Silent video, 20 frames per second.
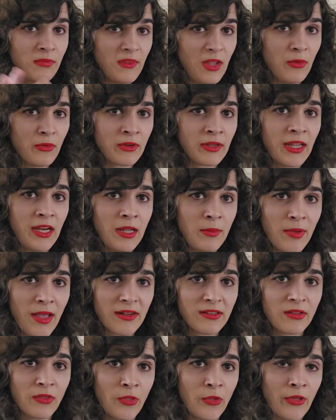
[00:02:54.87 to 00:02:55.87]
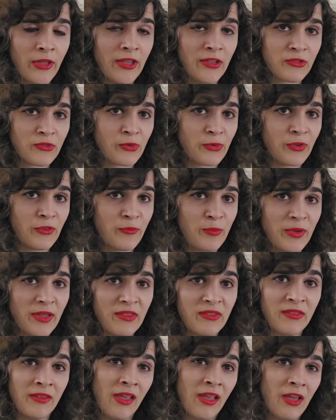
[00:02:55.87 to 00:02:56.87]
Now, getting back to the history of
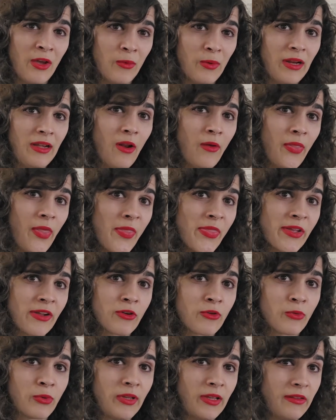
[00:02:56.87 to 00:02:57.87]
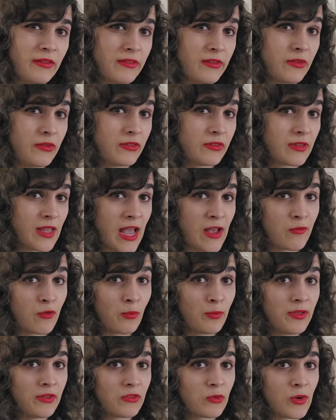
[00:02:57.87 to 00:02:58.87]
bits, we know that the Greeks used
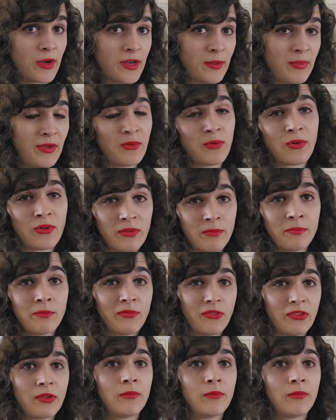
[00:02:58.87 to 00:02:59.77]
snaffle bits quite a bit, or